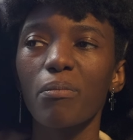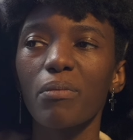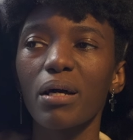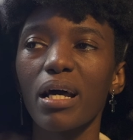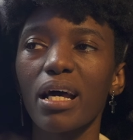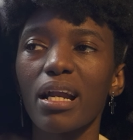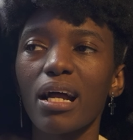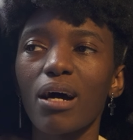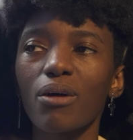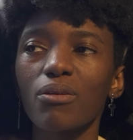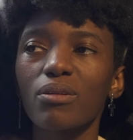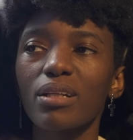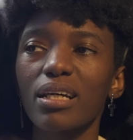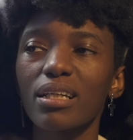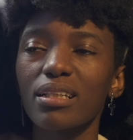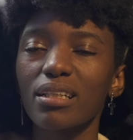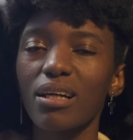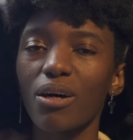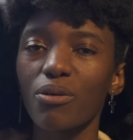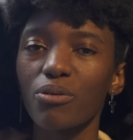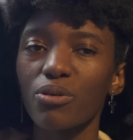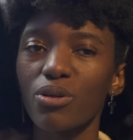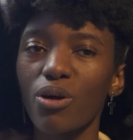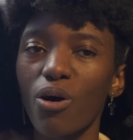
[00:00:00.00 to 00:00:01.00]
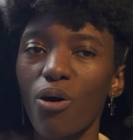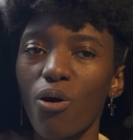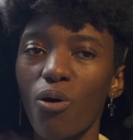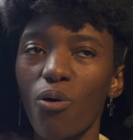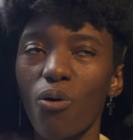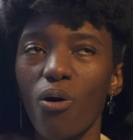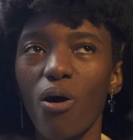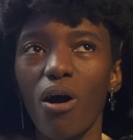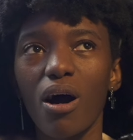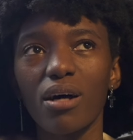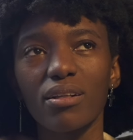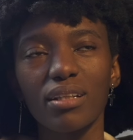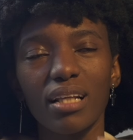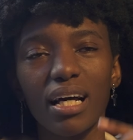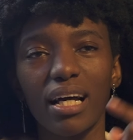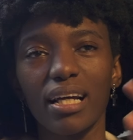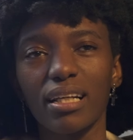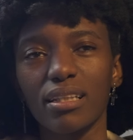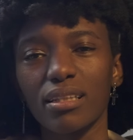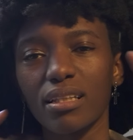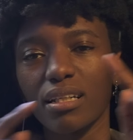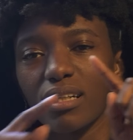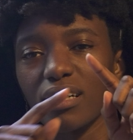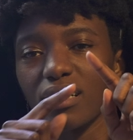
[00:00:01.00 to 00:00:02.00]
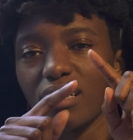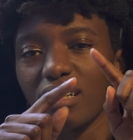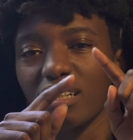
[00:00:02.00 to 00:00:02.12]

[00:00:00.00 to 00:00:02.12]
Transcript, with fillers: And I'll let y'all know on like the